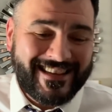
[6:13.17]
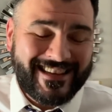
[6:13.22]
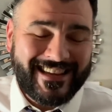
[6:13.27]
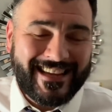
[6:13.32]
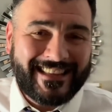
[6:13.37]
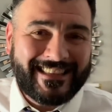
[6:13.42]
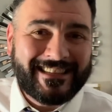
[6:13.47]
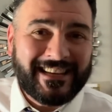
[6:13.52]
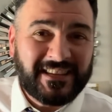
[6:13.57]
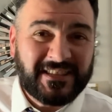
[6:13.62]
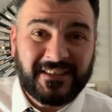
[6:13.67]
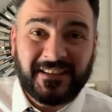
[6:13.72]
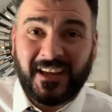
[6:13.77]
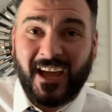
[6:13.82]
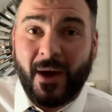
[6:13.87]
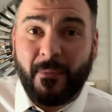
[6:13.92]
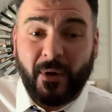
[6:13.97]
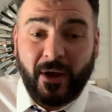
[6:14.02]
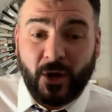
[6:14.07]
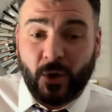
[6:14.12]
It doesn't
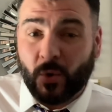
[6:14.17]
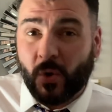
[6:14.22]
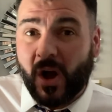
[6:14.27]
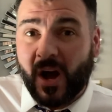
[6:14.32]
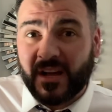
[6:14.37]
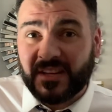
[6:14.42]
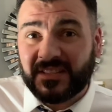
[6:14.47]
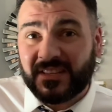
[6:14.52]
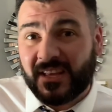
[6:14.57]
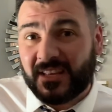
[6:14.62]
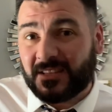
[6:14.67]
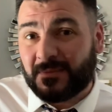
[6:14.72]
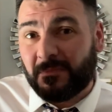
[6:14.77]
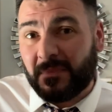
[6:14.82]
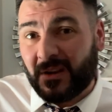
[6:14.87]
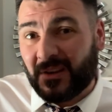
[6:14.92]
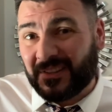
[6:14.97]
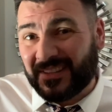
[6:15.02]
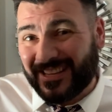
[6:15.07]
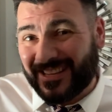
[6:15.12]
come across as
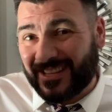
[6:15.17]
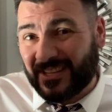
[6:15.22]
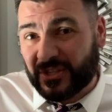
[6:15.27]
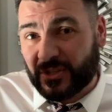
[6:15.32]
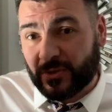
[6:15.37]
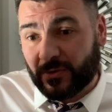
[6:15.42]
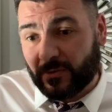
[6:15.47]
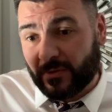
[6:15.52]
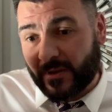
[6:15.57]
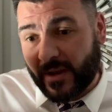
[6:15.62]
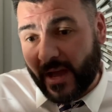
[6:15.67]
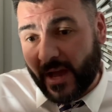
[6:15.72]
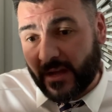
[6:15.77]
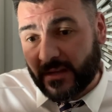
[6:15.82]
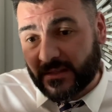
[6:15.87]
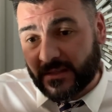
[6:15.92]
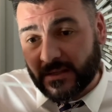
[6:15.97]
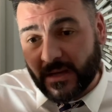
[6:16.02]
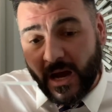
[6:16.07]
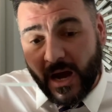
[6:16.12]
Middle Eastern
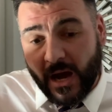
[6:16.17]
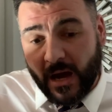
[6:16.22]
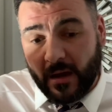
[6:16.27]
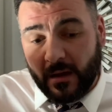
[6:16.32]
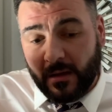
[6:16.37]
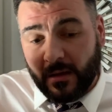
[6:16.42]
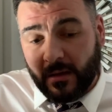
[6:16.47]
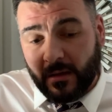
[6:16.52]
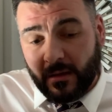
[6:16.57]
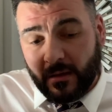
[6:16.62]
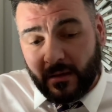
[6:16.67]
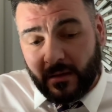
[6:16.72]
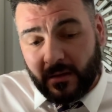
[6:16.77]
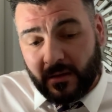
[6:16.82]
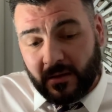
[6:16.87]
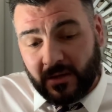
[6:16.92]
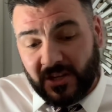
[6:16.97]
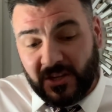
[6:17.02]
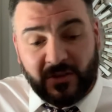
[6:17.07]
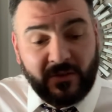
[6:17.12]
as,
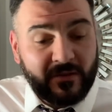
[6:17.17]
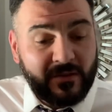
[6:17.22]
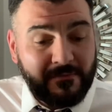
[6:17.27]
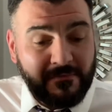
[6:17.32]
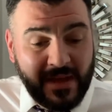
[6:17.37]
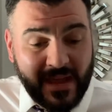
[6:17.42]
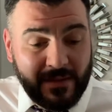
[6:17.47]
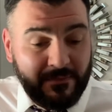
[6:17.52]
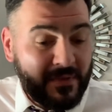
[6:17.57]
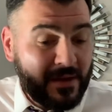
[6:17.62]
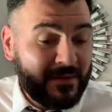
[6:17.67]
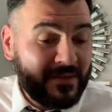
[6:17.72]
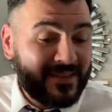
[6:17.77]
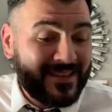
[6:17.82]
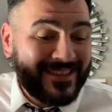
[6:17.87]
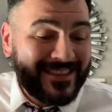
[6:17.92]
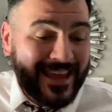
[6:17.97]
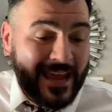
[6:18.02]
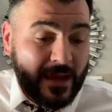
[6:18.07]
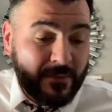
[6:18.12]
you know, maybe the
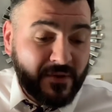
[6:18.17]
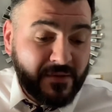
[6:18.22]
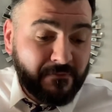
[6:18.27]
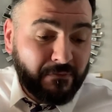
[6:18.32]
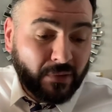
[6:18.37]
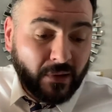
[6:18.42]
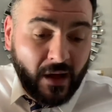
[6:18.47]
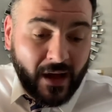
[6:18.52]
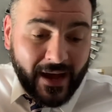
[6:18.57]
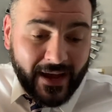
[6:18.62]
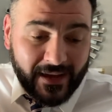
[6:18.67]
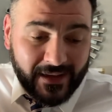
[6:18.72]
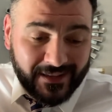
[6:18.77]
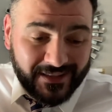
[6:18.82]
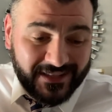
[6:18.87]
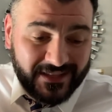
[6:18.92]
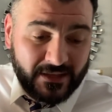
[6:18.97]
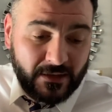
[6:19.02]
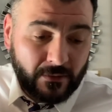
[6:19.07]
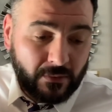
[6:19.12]
name
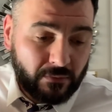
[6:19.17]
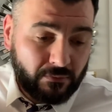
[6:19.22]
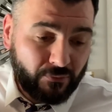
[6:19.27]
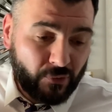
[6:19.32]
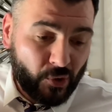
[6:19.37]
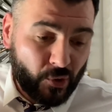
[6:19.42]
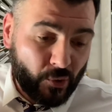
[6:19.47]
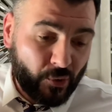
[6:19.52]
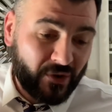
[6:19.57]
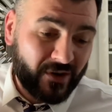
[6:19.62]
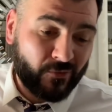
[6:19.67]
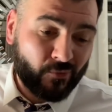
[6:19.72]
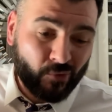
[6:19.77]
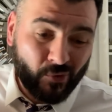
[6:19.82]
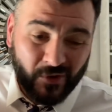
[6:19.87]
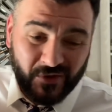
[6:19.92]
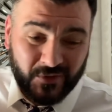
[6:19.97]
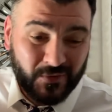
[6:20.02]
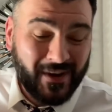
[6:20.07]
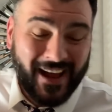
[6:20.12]
implies, oud and
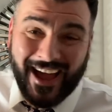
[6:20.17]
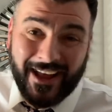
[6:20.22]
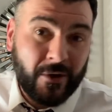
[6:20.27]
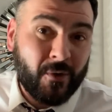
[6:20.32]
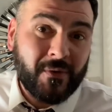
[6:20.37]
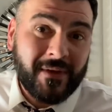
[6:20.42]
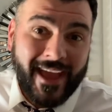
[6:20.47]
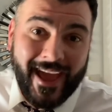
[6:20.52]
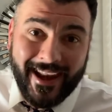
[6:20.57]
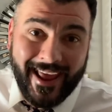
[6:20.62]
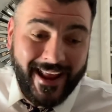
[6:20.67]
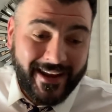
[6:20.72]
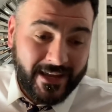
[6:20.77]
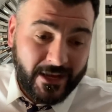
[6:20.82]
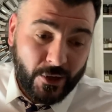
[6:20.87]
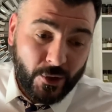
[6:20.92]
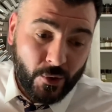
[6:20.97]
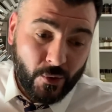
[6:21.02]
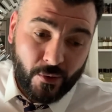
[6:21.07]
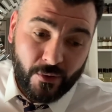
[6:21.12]
rosewood. I don't get
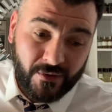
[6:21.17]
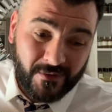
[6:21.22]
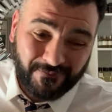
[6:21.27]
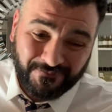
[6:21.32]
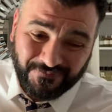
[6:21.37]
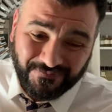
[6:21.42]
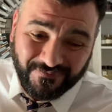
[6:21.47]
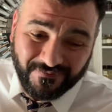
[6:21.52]
any oud.